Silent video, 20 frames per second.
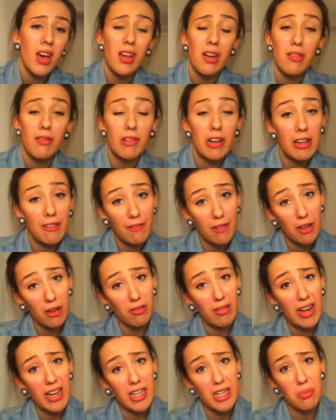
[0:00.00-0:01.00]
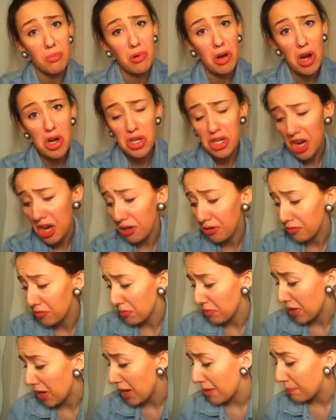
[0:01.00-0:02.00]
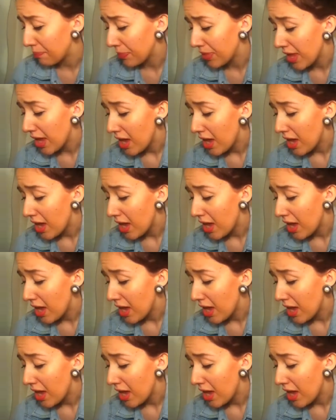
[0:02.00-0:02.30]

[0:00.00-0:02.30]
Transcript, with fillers: I don't really feel ready to branch out from that.